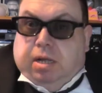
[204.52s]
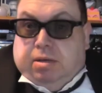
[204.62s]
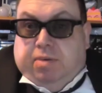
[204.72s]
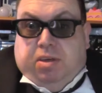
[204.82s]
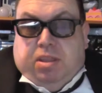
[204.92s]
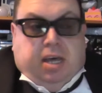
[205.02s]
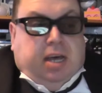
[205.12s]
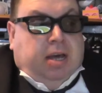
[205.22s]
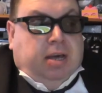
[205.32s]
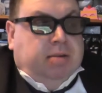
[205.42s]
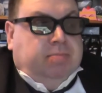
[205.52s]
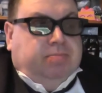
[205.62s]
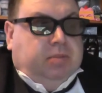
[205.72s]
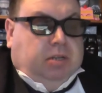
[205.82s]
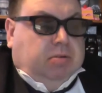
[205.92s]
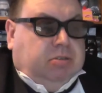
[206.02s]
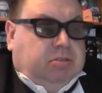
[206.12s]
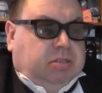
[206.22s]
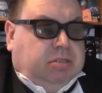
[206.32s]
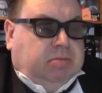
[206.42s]
I'll give it that. Uh, you know,
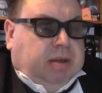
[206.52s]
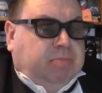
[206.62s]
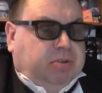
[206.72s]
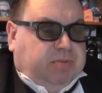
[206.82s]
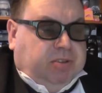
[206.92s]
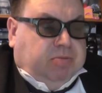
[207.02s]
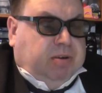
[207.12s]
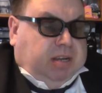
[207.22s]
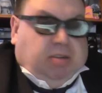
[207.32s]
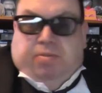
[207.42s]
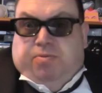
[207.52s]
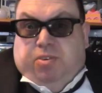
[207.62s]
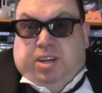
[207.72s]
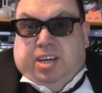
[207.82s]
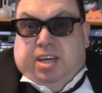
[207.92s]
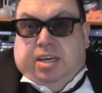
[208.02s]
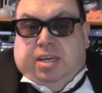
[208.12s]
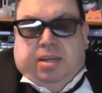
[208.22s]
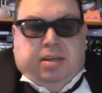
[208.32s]
Chris Edwards is quite you know a funny guy,